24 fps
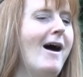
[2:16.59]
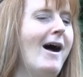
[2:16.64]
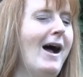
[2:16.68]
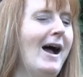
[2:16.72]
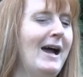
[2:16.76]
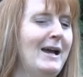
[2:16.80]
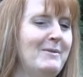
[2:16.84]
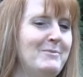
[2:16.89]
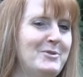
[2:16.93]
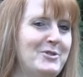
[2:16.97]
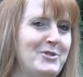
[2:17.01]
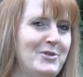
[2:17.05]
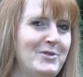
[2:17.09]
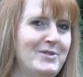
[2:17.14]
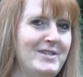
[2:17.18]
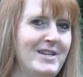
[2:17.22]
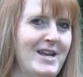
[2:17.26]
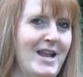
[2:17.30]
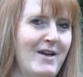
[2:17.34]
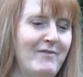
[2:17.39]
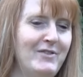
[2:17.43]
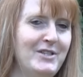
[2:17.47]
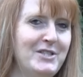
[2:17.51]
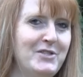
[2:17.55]
I'm
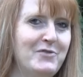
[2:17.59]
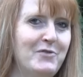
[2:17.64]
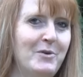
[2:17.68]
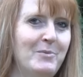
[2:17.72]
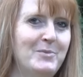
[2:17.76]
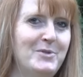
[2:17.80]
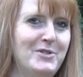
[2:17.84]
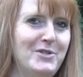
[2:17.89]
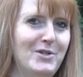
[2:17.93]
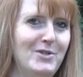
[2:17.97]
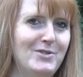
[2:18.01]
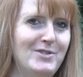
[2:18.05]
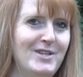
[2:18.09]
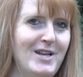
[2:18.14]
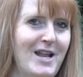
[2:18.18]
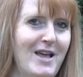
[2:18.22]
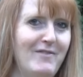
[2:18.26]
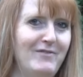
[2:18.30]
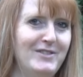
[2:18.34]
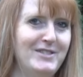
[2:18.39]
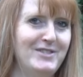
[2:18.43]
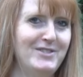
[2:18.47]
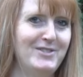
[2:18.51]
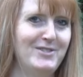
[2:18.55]
Susan Evans from
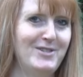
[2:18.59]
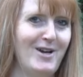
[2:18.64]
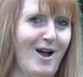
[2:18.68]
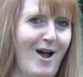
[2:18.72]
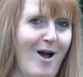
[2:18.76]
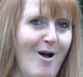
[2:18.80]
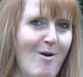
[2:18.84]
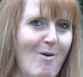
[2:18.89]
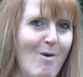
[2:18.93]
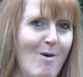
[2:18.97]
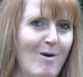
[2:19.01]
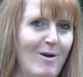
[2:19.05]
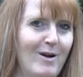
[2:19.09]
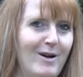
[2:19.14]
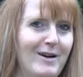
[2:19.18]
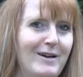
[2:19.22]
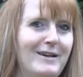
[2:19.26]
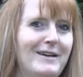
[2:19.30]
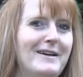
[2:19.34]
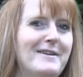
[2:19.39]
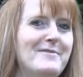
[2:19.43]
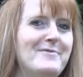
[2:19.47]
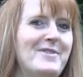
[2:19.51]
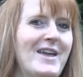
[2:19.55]

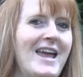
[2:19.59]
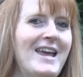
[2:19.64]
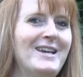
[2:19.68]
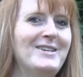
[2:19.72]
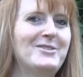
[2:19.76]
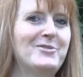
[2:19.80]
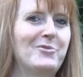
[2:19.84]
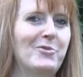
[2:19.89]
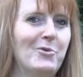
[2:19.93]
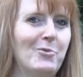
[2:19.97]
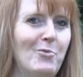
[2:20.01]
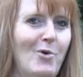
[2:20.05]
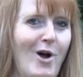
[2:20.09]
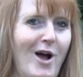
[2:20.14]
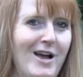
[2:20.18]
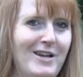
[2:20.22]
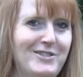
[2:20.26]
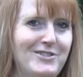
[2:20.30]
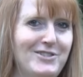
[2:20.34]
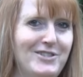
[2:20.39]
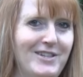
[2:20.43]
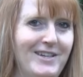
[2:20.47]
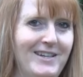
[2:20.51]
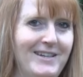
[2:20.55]
susanevans.org. Thanks for
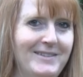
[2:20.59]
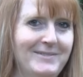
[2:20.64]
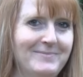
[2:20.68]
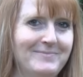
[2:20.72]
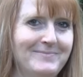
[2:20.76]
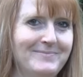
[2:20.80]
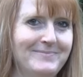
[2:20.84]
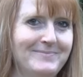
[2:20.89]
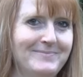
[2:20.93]
watching.